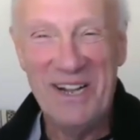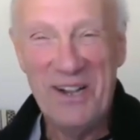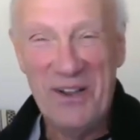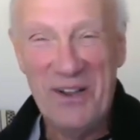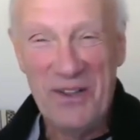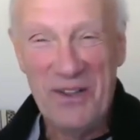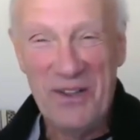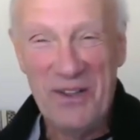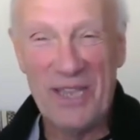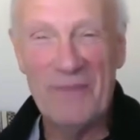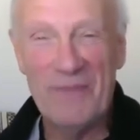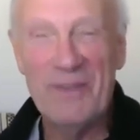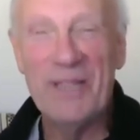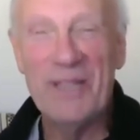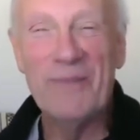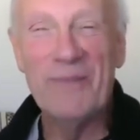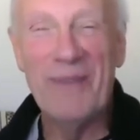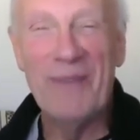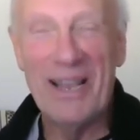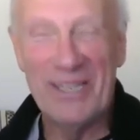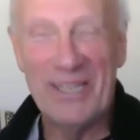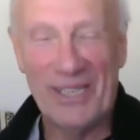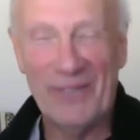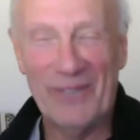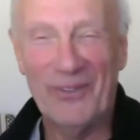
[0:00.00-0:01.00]
Give me the
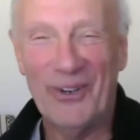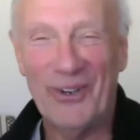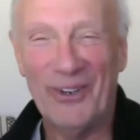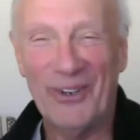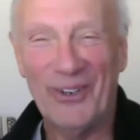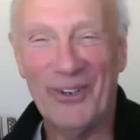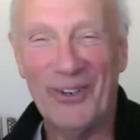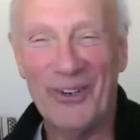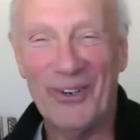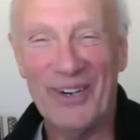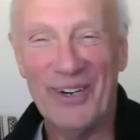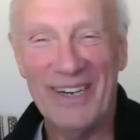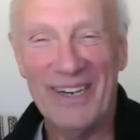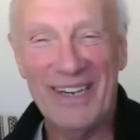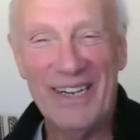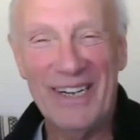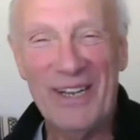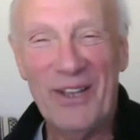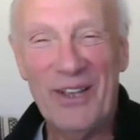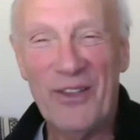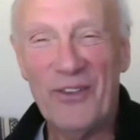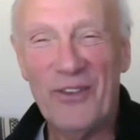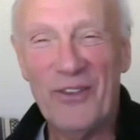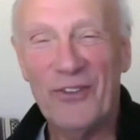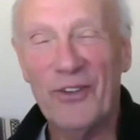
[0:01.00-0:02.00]
basketball court.
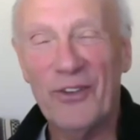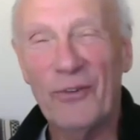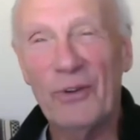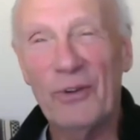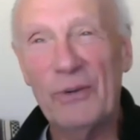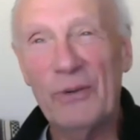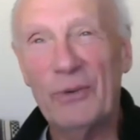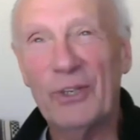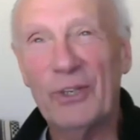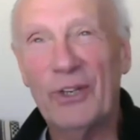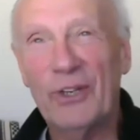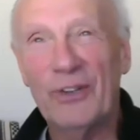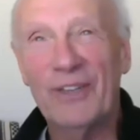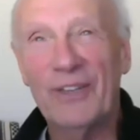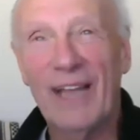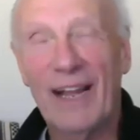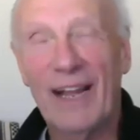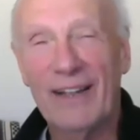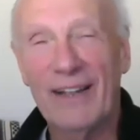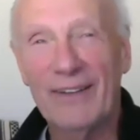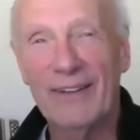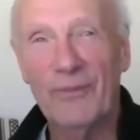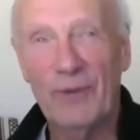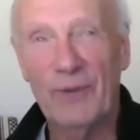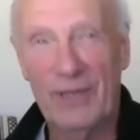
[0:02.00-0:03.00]
So we would go
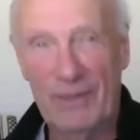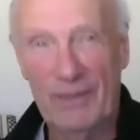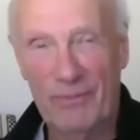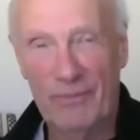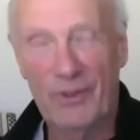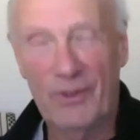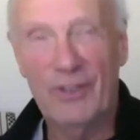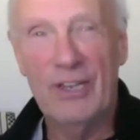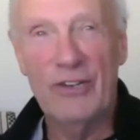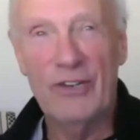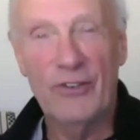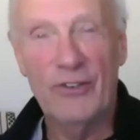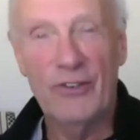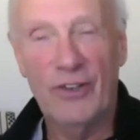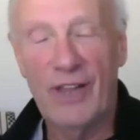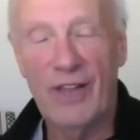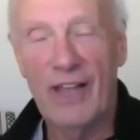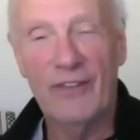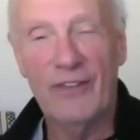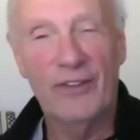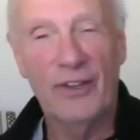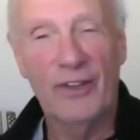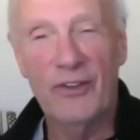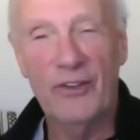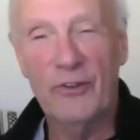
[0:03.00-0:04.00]
down, we'd teach
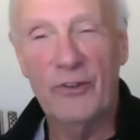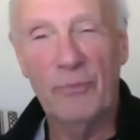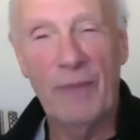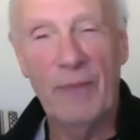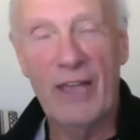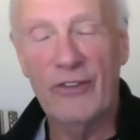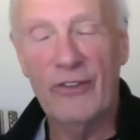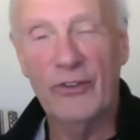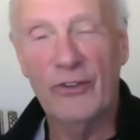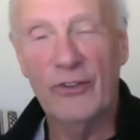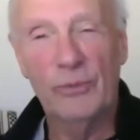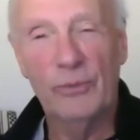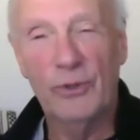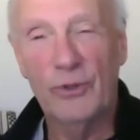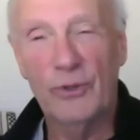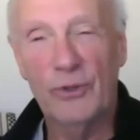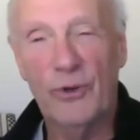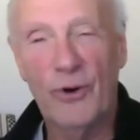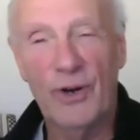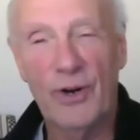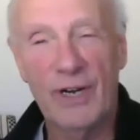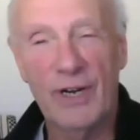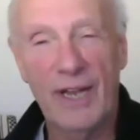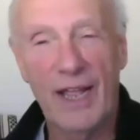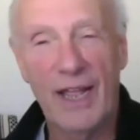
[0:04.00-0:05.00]
class on this basketball
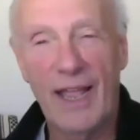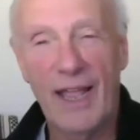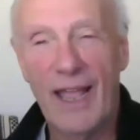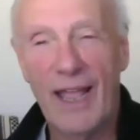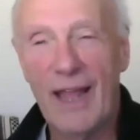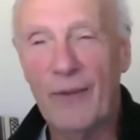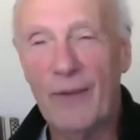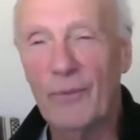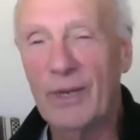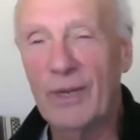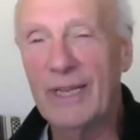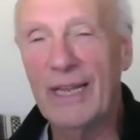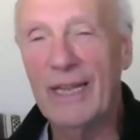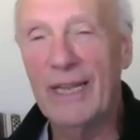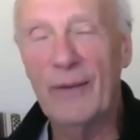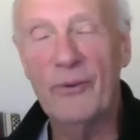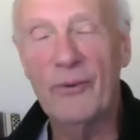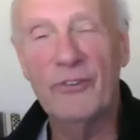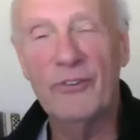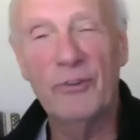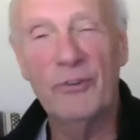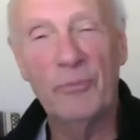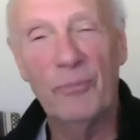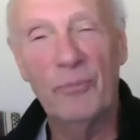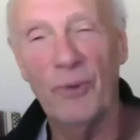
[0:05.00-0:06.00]
court, And when there
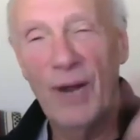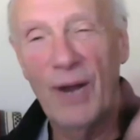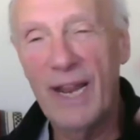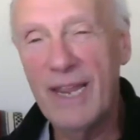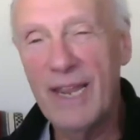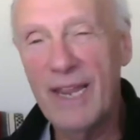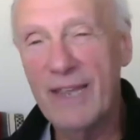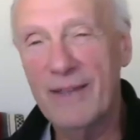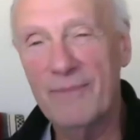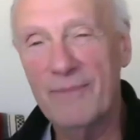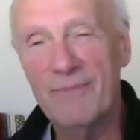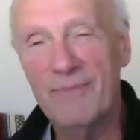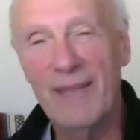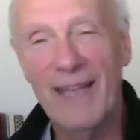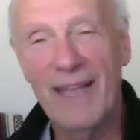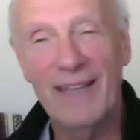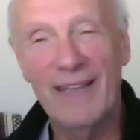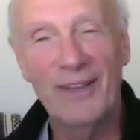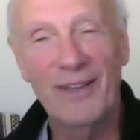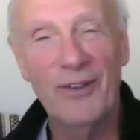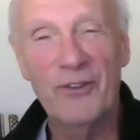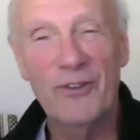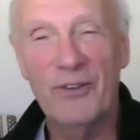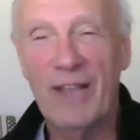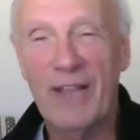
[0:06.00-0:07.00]
was a break, man,
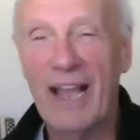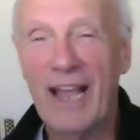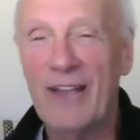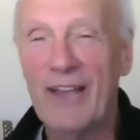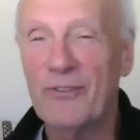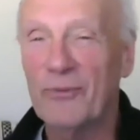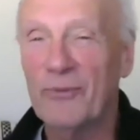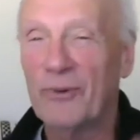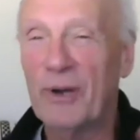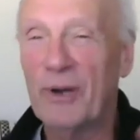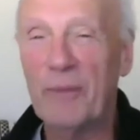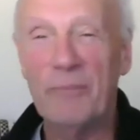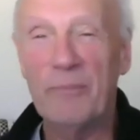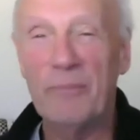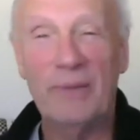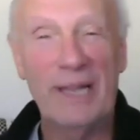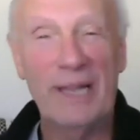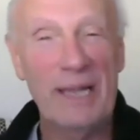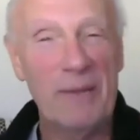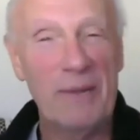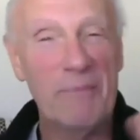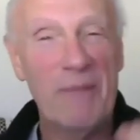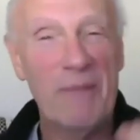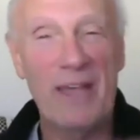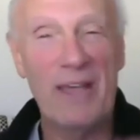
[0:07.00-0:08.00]
those guys were up
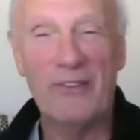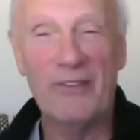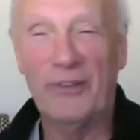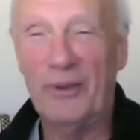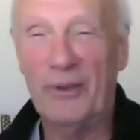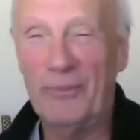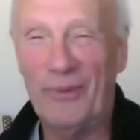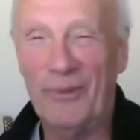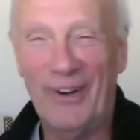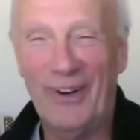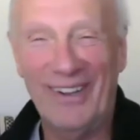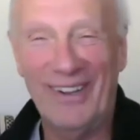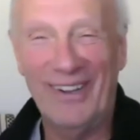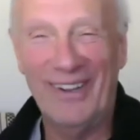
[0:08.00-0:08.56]
playing basketball.